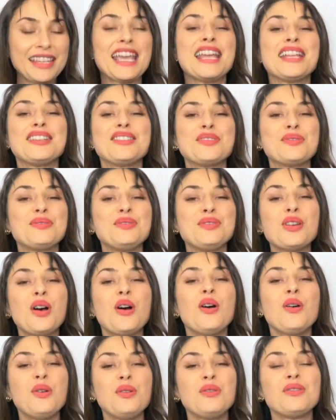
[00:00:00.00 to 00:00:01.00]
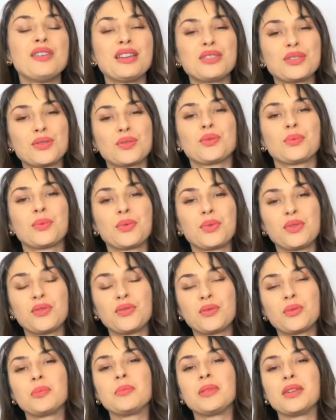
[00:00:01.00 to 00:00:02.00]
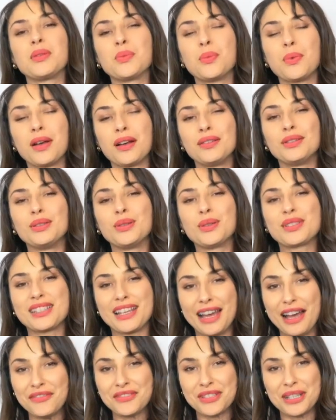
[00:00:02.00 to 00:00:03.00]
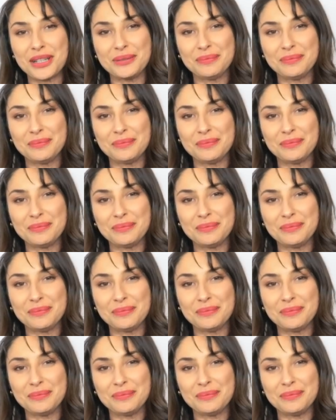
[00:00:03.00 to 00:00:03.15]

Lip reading: then you know that your roof will be well looked after